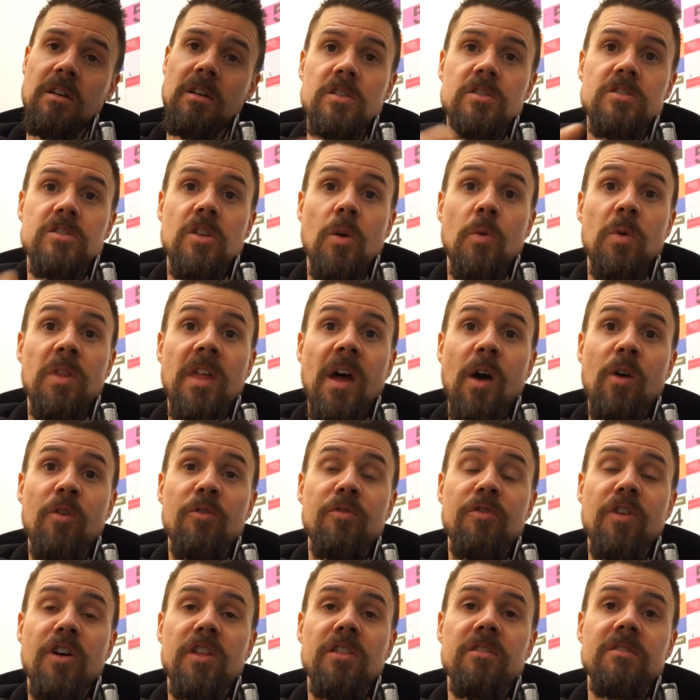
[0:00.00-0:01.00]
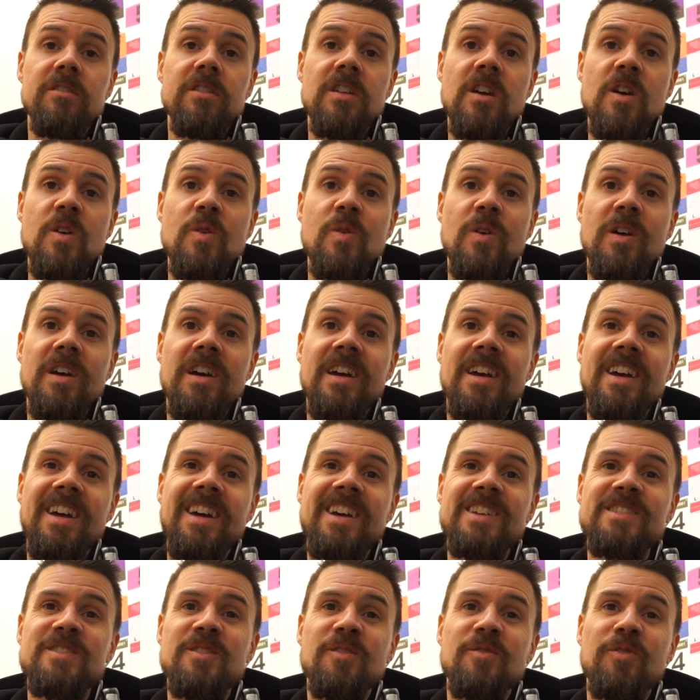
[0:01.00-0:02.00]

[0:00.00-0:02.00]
So without further ado, here's the